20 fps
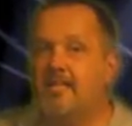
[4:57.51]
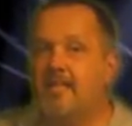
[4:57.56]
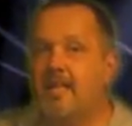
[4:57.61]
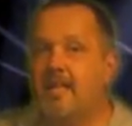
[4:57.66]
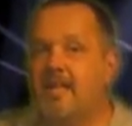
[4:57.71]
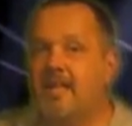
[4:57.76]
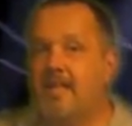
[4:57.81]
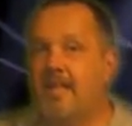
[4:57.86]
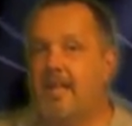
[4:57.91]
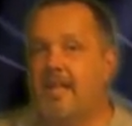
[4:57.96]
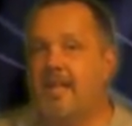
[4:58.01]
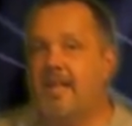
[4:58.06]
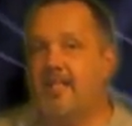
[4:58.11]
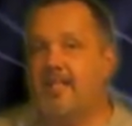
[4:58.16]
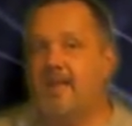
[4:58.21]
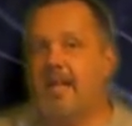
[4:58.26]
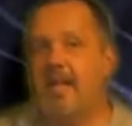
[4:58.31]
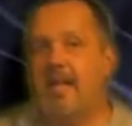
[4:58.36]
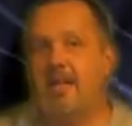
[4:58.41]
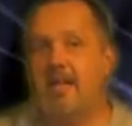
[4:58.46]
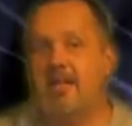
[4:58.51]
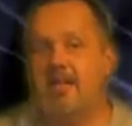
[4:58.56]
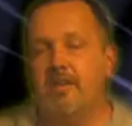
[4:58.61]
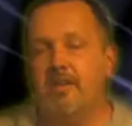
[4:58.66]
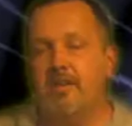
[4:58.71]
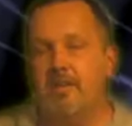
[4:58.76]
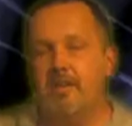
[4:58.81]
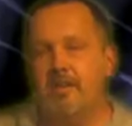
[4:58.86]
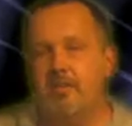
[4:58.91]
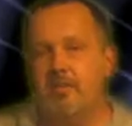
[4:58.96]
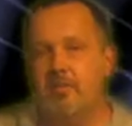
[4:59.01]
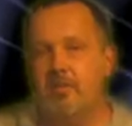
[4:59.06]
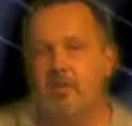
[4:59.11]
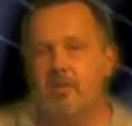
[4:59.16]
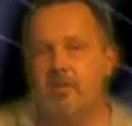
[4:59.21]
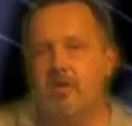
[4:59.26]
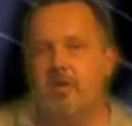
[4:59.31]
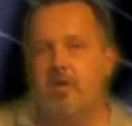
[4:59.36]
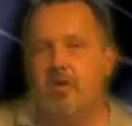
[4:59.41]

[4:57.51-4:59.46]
like to hang their hat on a keyword